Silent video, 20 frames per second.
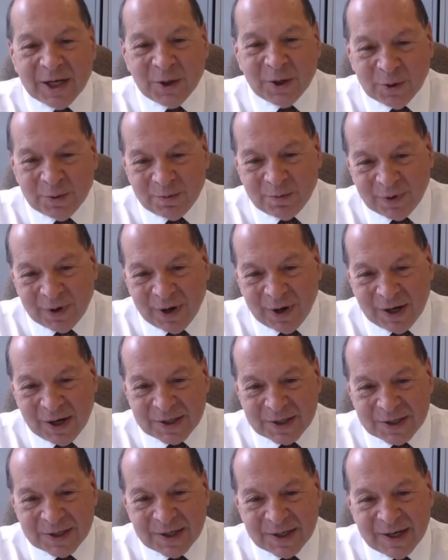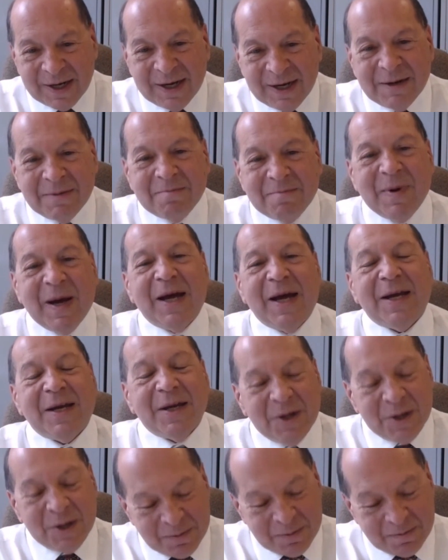a good price, but
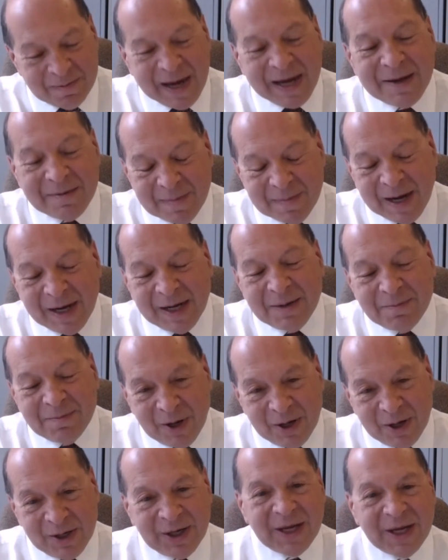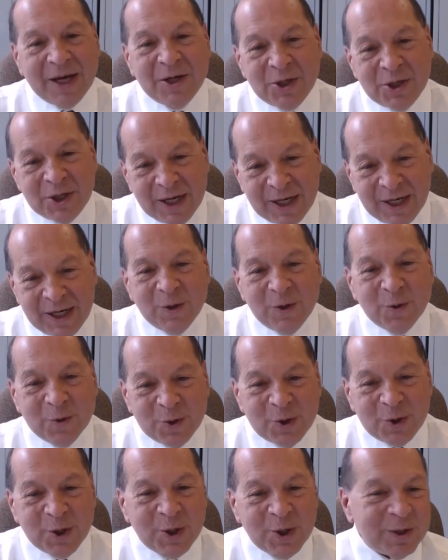you make money by negotiating good
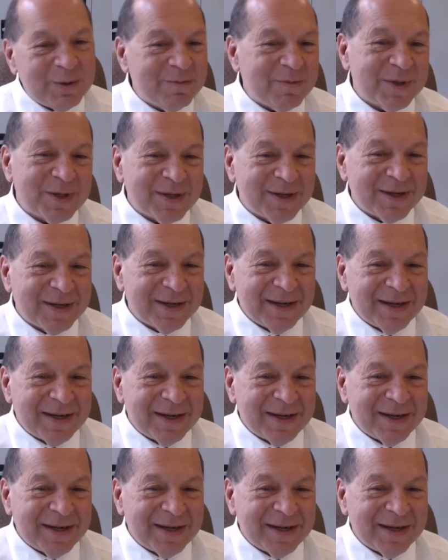terms.